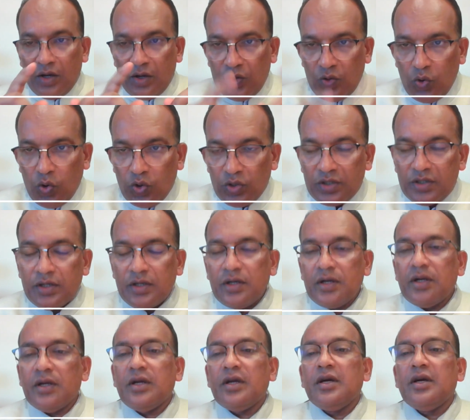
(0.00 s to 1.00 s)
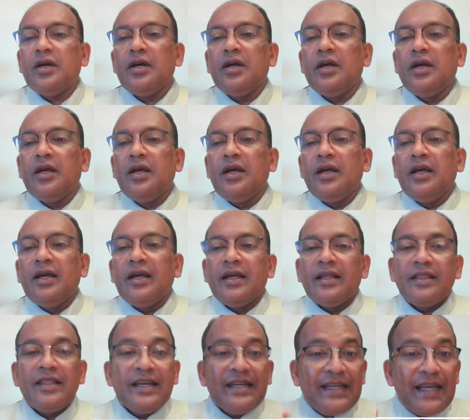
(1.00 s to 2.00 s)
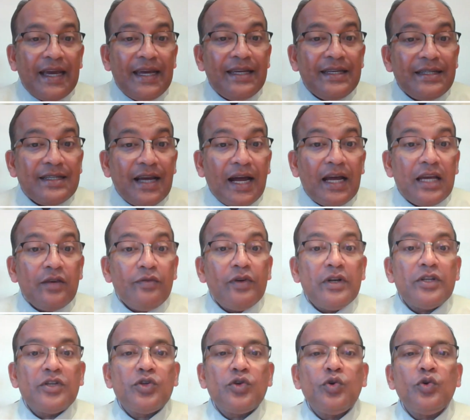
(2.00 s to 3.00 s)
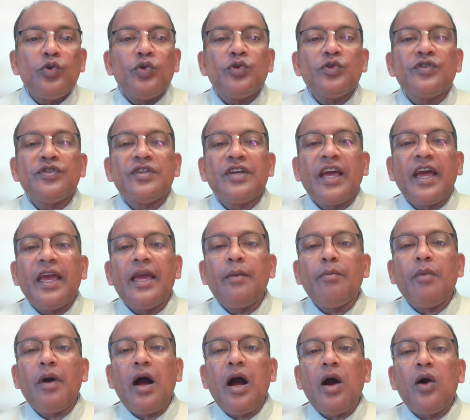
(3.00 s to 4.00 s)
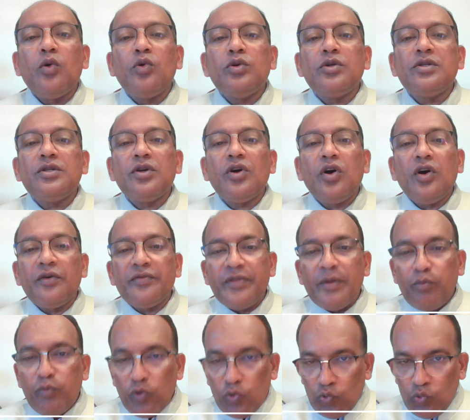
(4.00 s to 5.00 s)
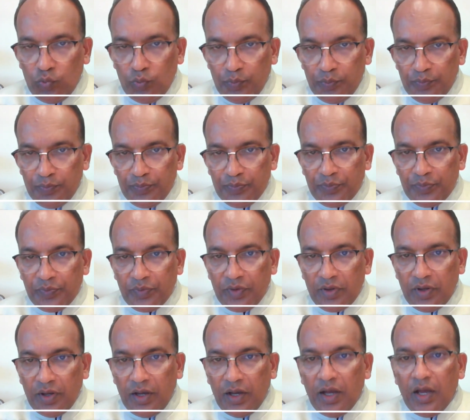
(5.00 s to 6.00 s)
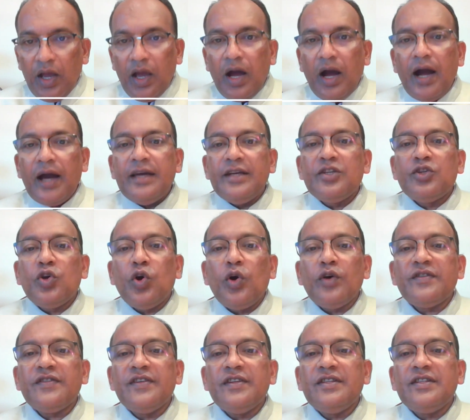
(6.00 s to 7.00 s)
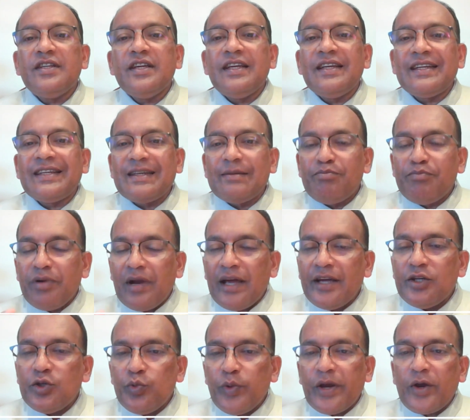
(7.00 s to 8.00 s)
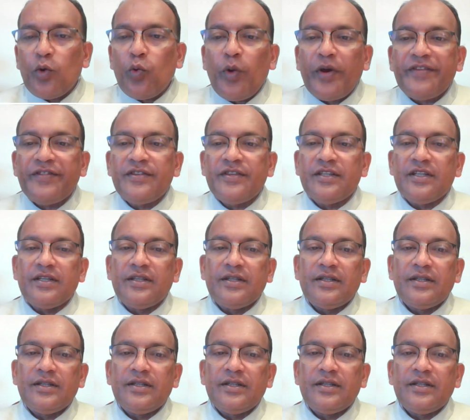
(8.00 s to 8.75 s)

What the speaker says: Quote, "The date I will choose came out of the blue. I chose it in reply to a question.